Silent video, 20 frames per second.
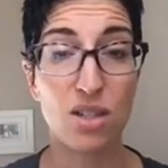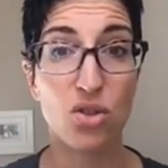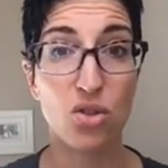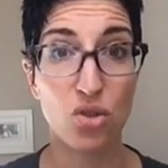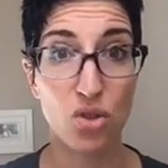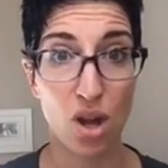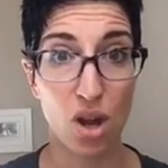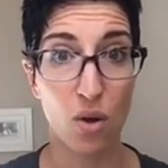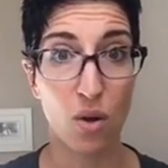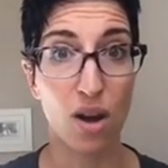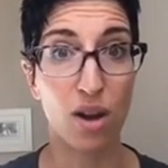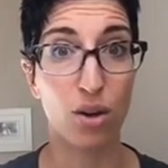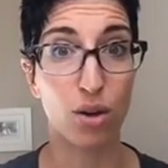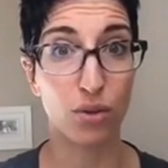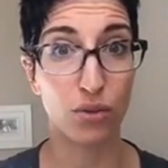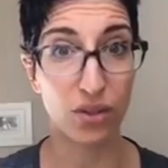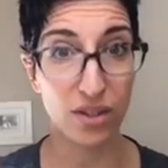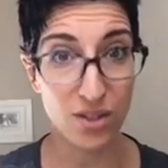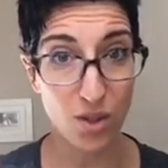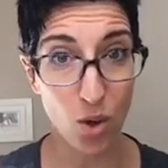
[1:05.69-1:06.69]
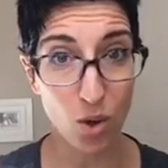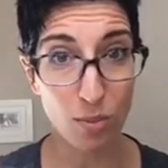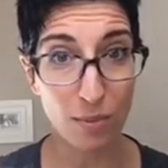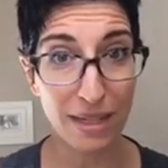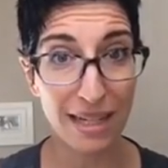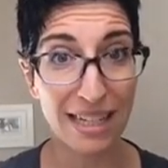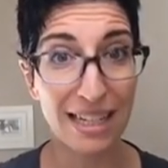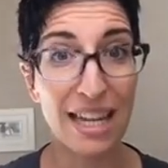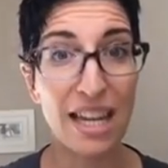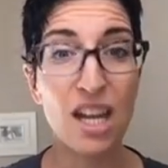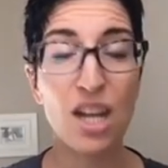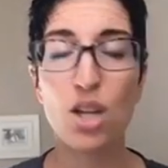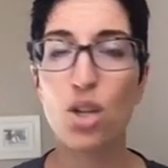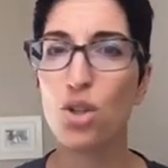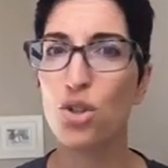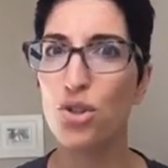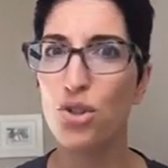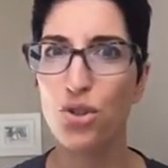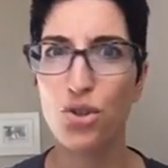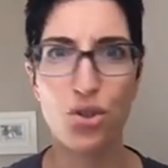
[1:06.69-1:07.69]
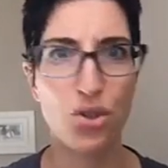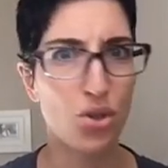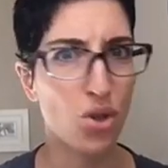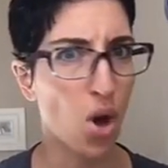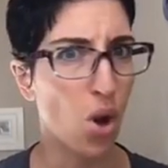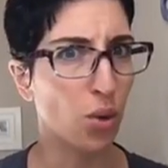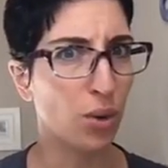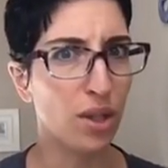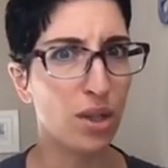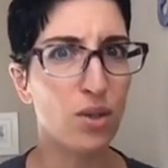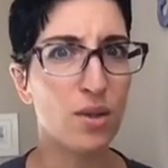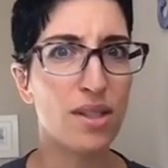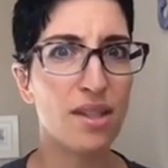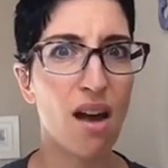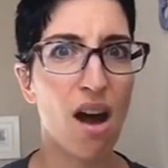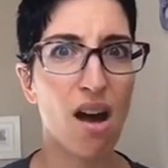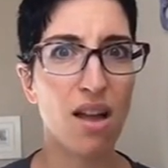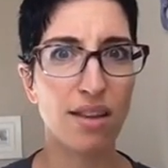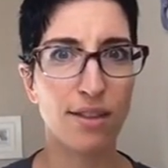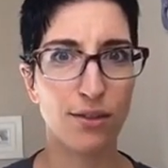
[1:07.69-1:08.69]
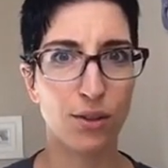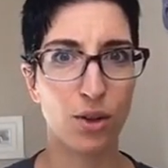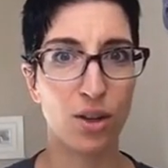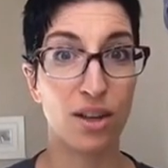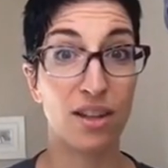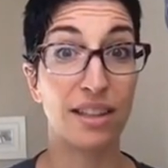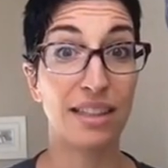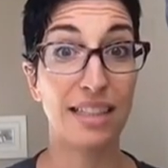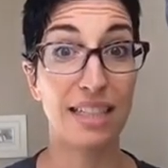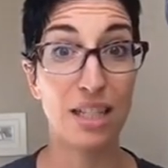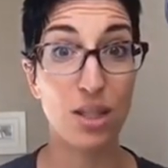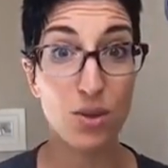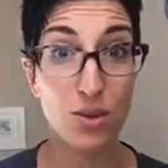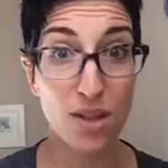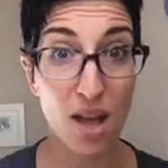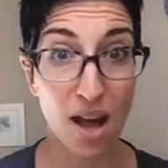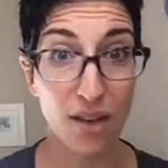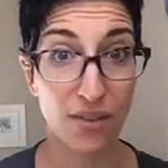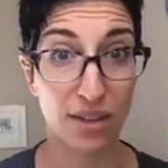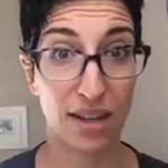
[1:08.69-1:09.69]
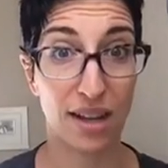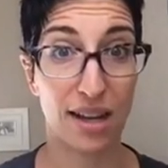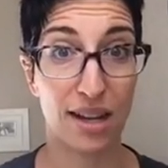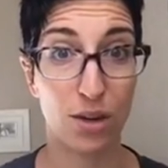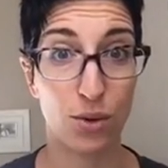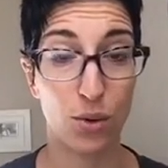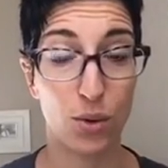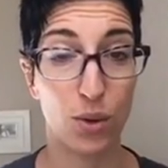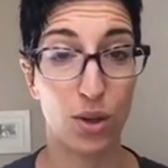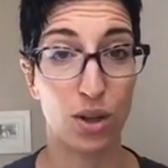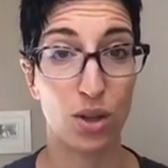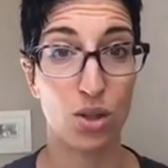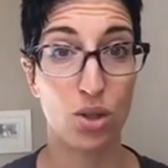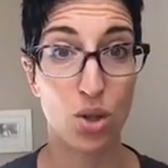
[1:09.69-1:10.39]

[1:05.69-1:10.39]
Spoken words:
So a girlfriend told me, don't use the olive oil, use avocado oil.